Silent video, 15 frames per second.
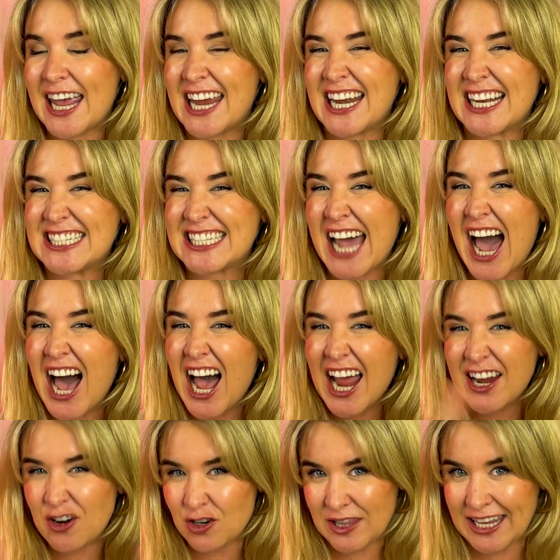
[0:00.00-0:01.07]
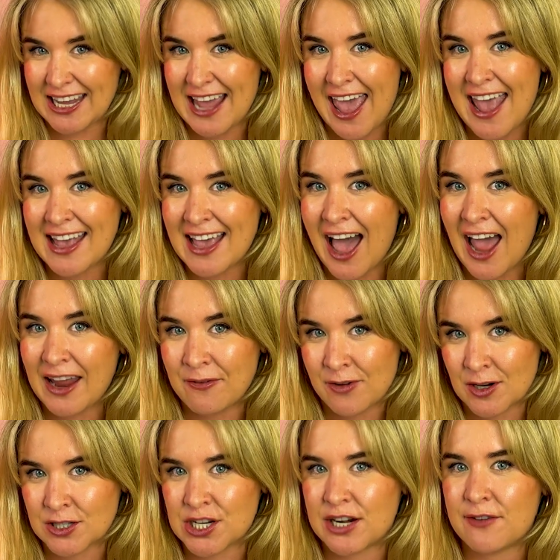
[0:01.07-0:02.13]
an entirely AI
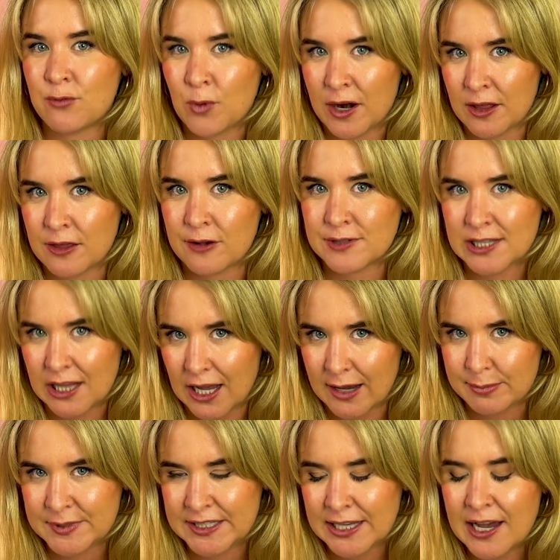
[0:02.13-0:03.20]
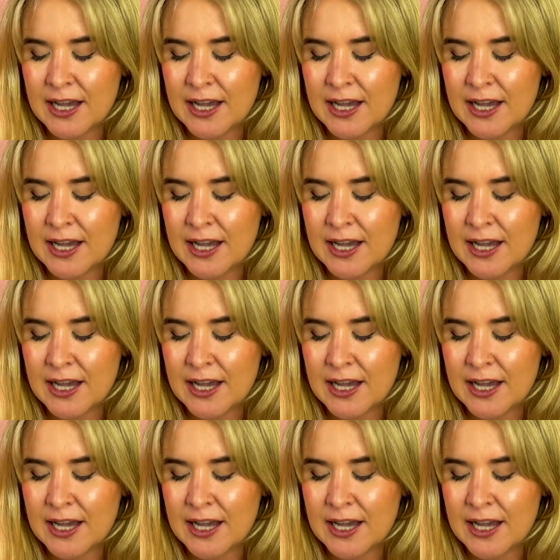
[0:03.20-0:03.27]
version of one of those clips.